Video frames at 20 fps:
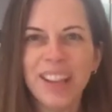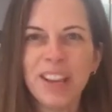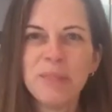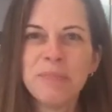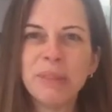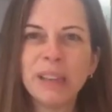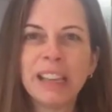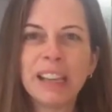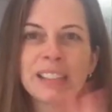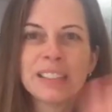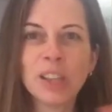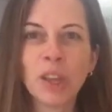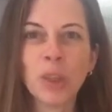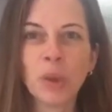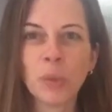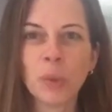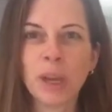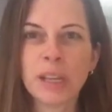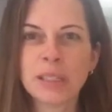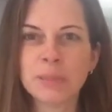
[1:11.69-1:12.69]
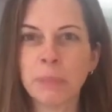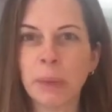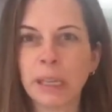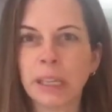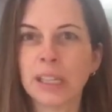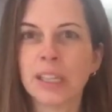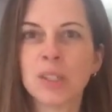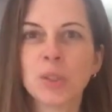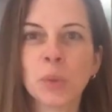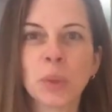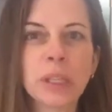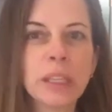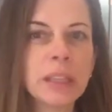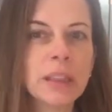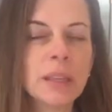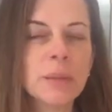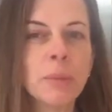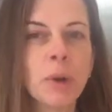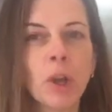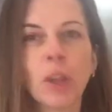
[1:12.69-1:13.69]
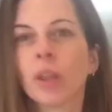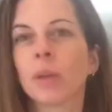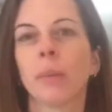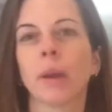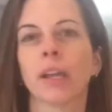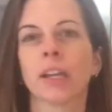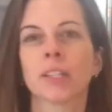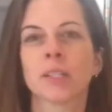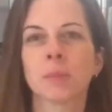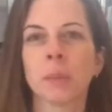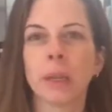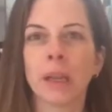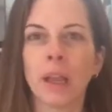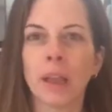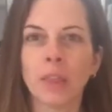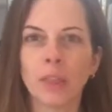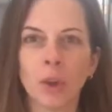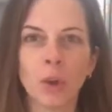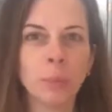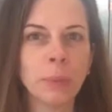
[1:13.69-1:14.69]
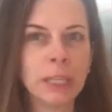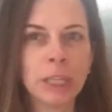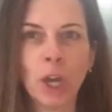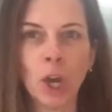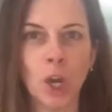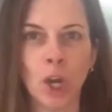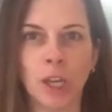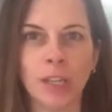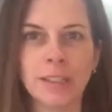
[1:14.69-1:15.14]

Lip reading: because otherwise my kids will eat them all and my husband, and they'll be gone.